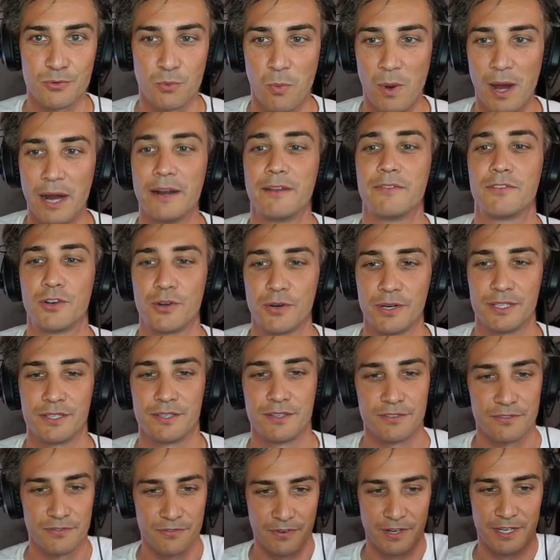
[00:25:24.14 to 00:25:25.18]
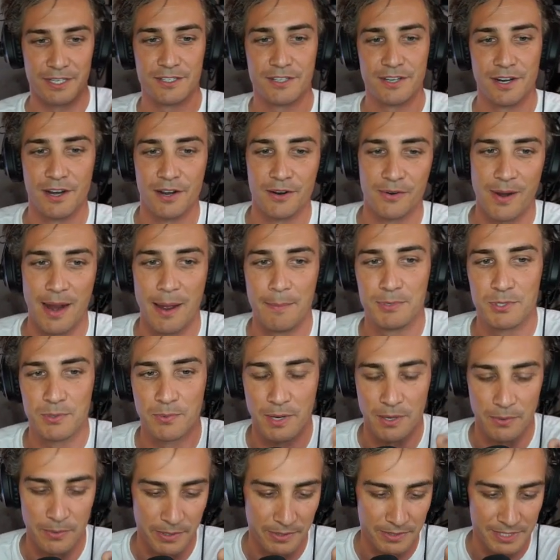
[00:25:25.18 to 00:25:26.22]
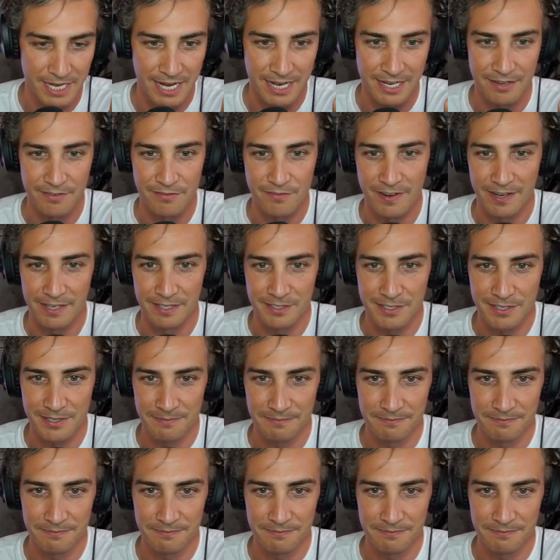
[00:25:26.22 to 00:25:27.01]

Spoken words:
one of Chris's freestyle raps while we were down in Venice.